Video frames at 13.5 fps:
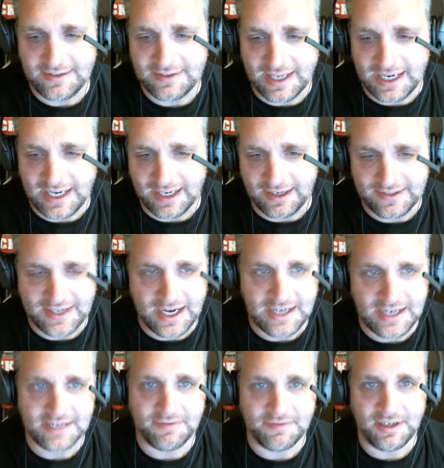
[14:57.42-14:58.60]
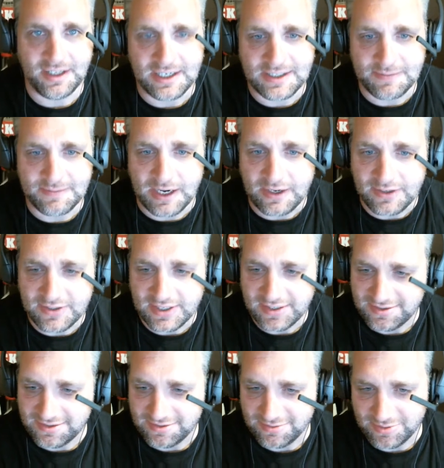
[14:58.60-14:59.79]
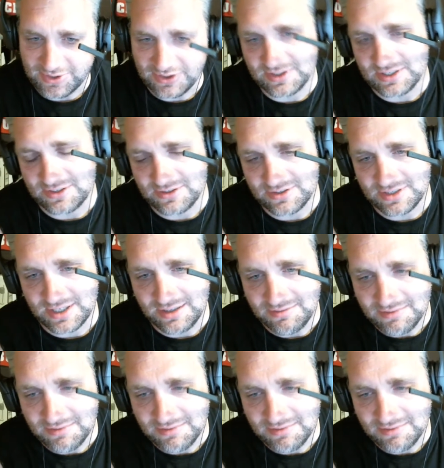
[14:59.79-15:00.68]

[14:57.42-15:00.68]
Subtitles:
like scientifically a spider sense, which is interesting.